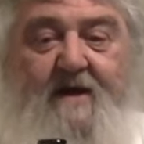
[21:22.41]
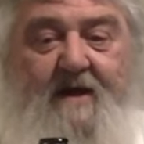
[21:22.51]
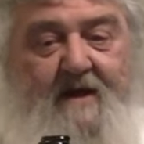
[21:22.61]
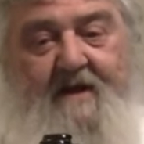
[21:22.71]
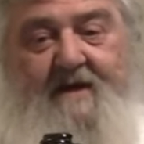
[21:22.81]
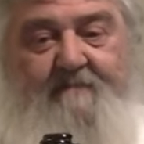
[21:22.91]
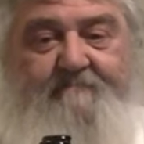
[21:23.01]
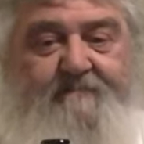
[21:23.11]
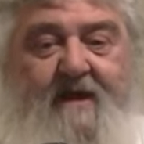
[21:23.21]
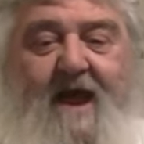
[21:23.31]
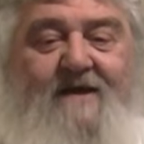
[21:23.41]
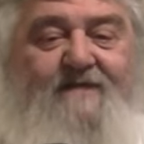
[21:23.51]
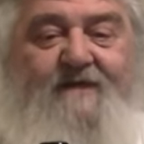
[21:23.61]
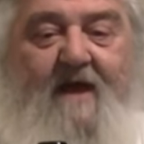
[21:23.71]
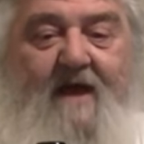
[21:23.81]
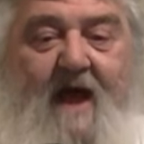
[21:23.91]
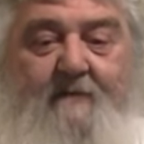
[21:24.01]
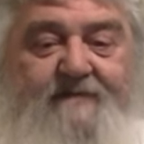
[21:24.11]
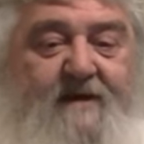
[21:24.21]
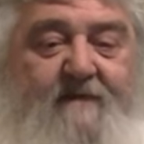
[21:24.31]
Guys, I
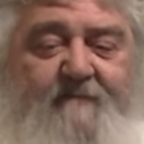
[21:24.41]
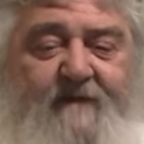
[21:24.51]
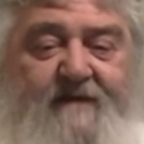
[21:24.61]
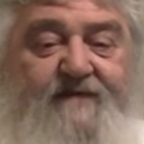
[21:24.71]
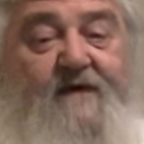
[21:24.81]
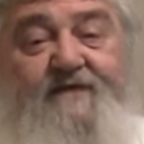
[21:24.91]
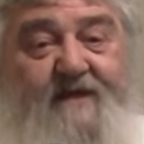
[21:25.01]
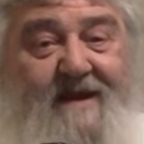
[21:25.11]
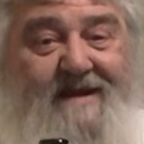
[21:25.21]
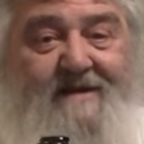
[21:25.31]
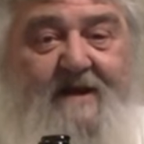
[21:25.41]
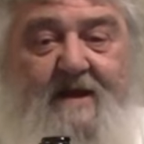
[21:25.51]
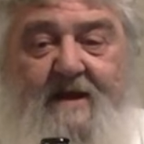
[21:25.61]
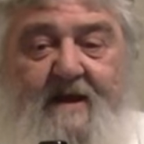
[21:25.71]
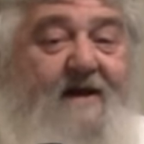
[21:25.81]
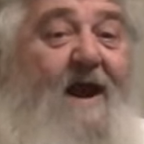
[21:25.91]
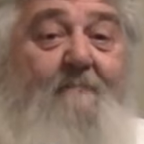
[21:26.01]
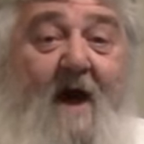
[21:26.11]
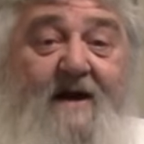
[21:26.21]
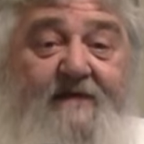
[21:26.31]
would give the 16 an
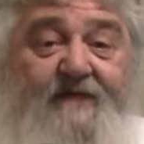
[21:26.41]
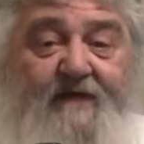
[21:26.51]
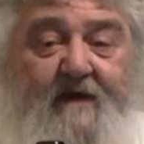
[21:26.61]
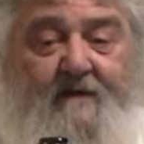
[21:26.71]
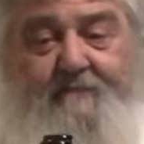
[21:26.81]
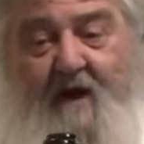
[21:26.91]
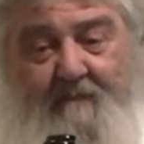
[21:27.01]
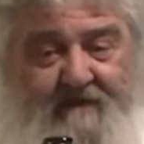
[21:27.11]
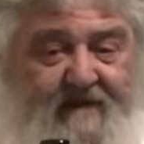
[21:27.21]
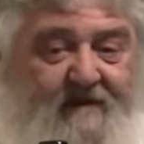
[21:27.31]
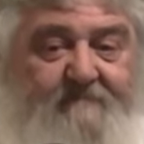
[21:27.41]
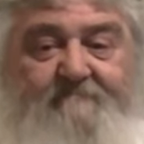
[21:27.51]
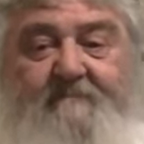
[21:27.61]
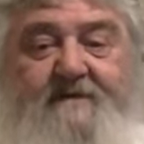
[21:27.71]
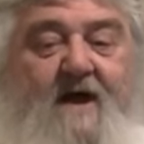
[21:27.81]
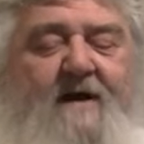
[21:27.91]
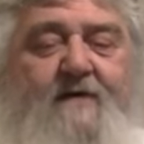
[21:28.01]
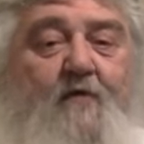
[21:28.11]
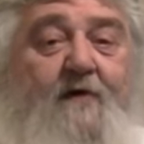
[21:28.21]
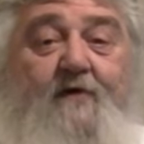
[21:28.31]
A-, probably a
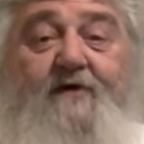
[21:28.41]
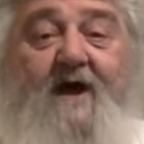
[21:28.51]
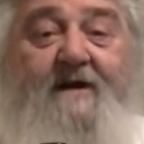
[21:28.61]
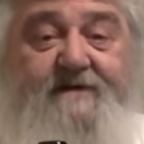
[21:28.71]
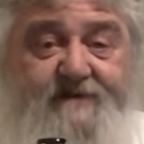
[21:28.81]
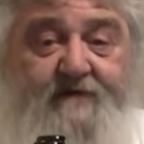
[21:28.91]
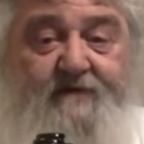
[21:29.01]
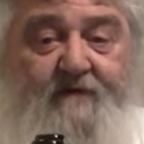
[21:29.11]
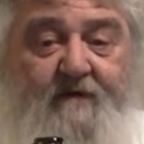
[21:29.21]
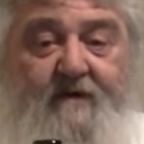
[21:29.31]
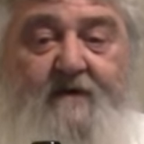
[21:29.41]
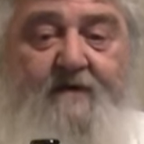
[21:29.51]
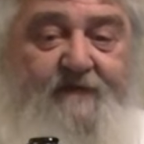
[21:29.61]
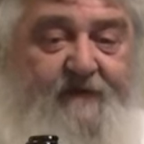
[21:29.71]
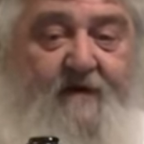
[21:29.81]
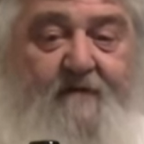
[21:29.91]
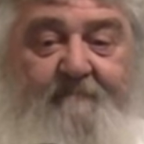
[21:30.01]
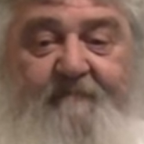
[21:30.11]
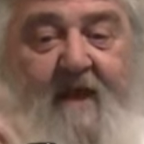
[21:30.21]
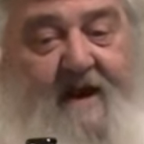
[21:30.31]
91 or a 92. So
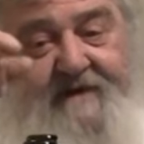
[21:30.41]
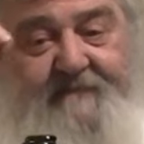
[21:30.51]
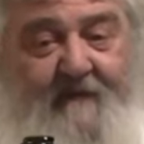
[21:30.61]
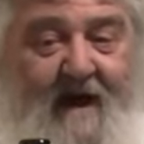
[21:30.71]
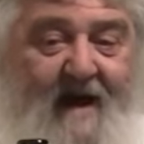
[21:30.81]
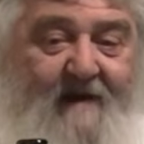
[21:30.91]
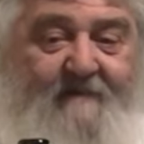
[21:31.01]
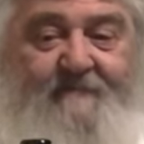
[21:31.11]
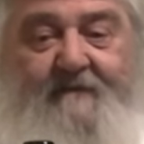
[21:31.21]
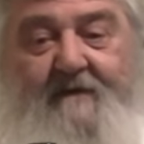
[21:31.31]
85,